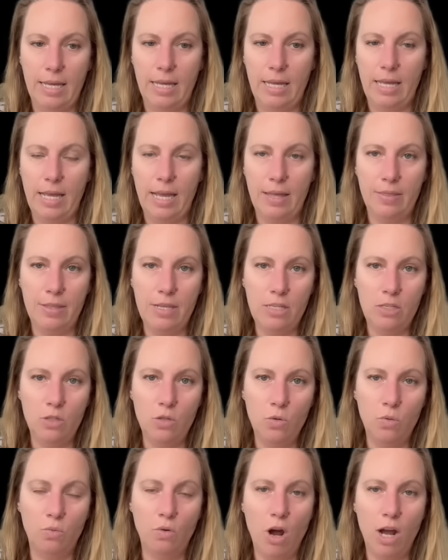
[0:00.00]
And this
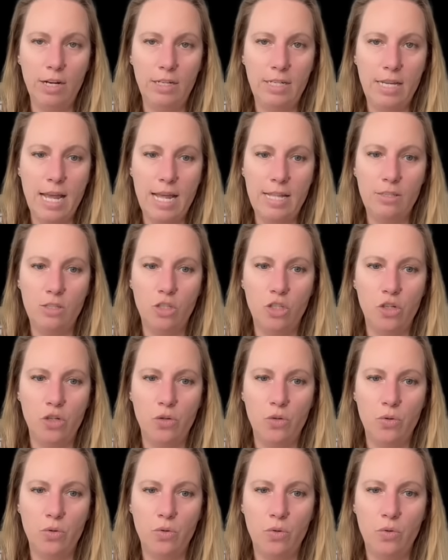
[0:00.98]
new rock tends
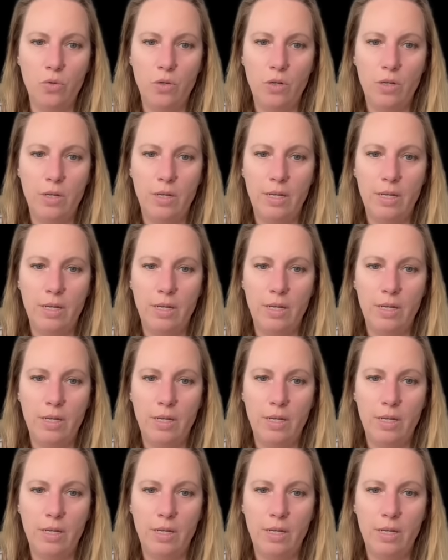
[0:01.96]
to